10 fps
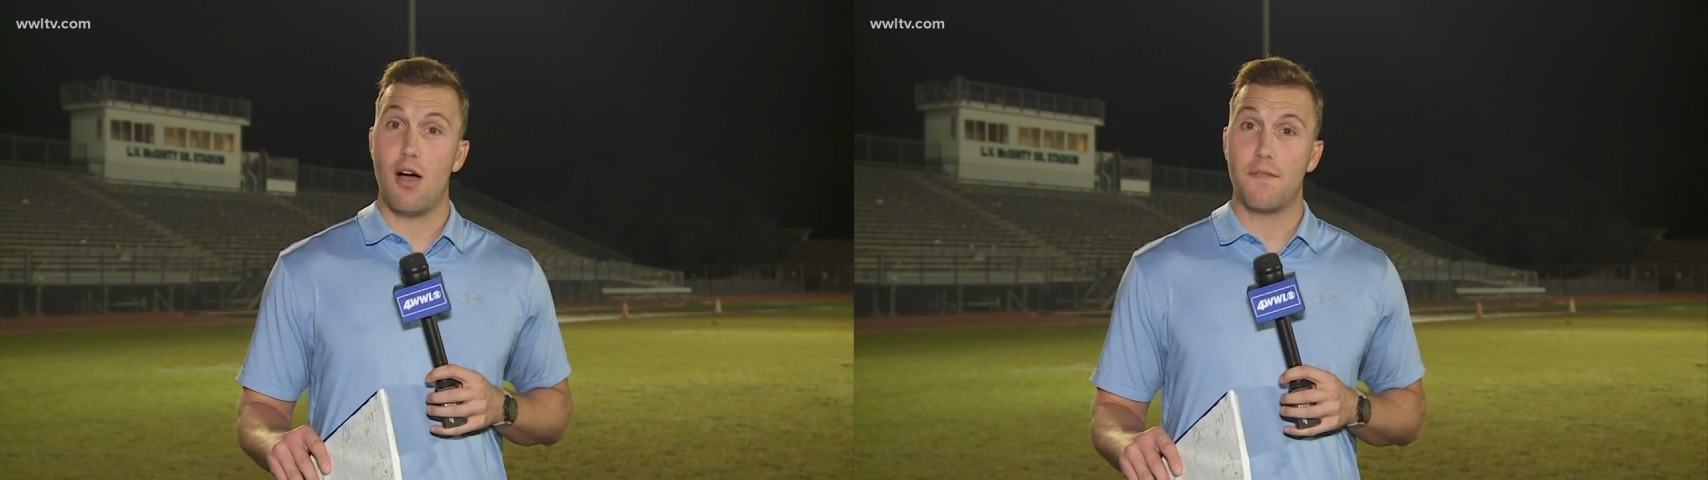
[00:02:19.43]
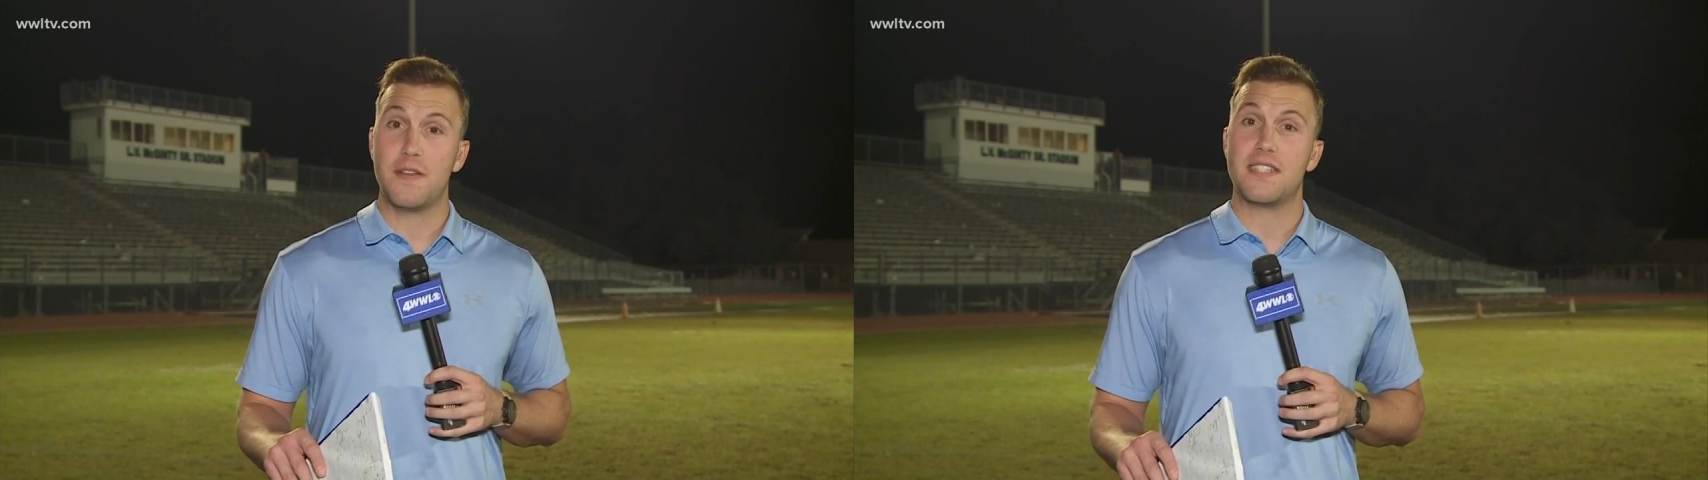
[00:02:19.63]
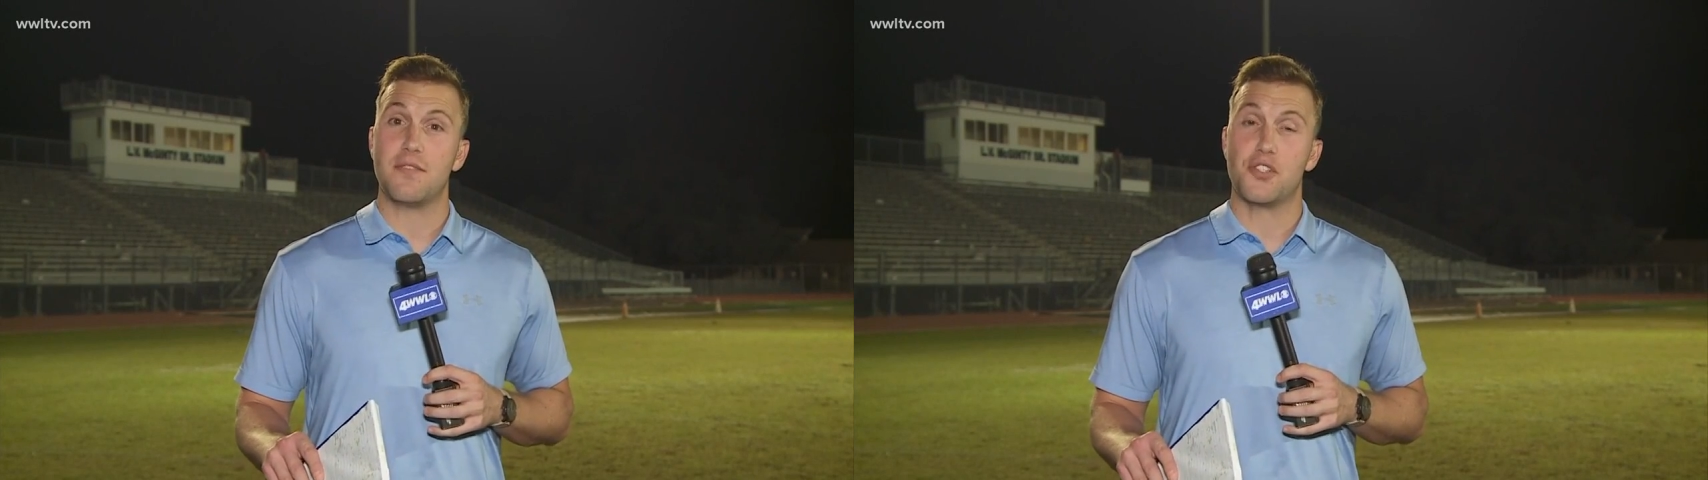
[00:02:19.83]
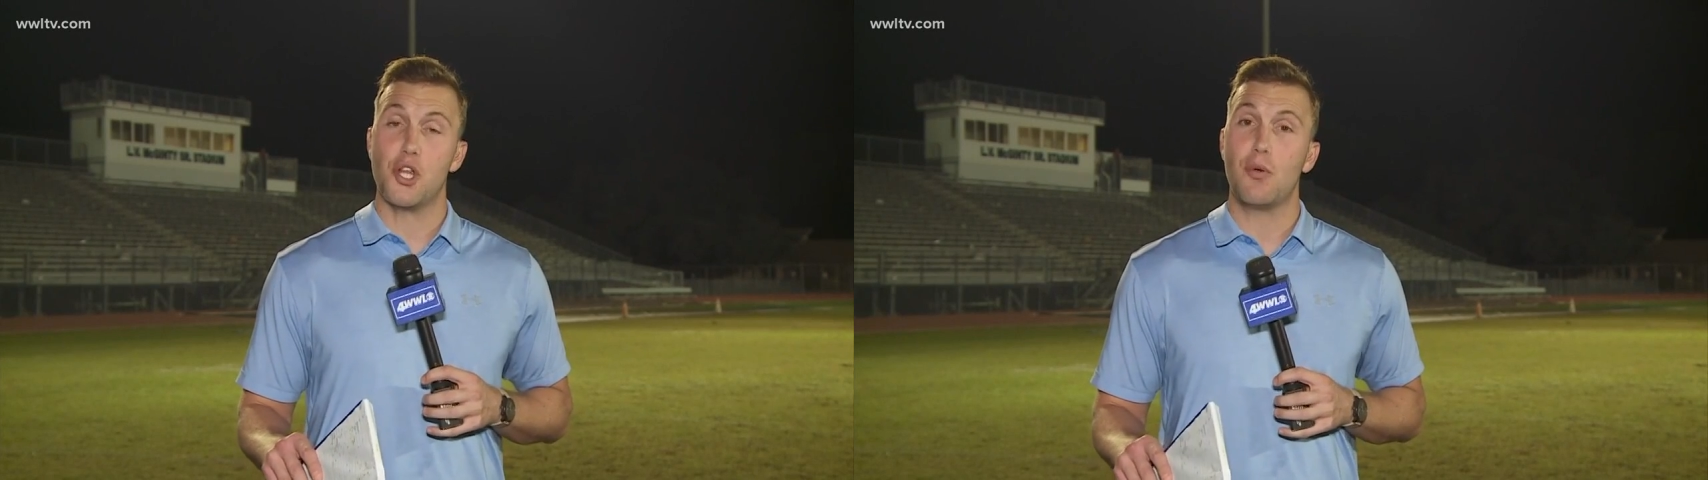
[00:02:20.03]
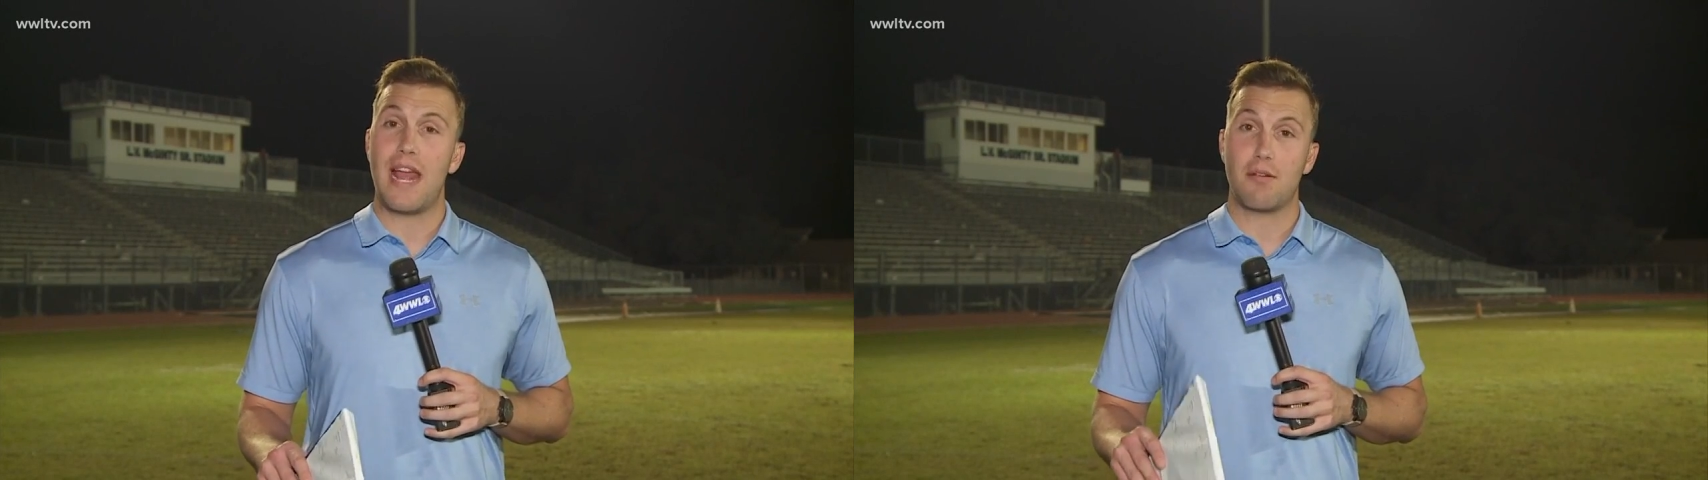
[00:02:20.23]
offensive
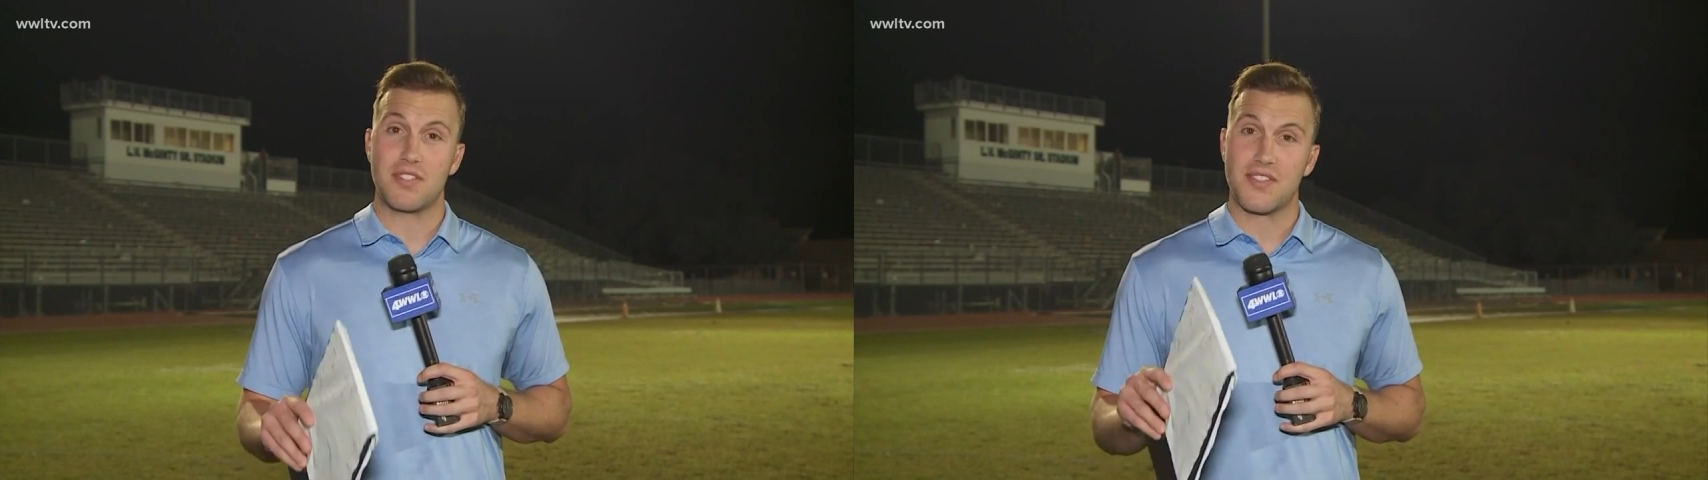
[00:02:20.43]
showdown.